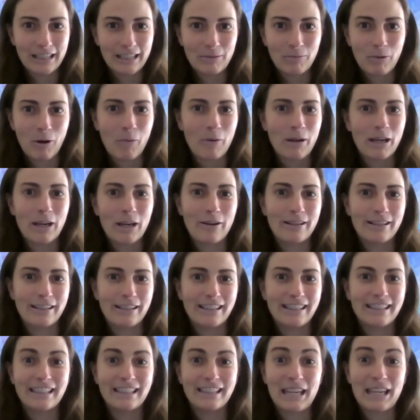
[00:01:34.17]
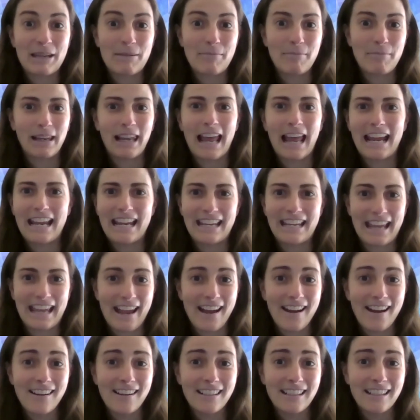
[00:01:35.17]
is what we're going to see playing
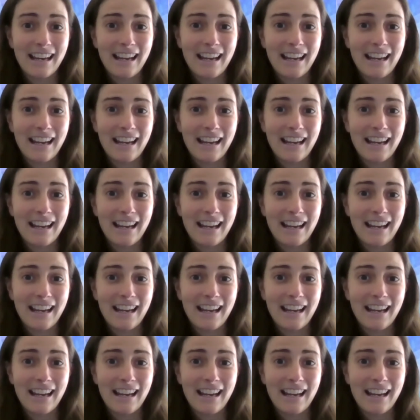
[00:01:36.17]
out.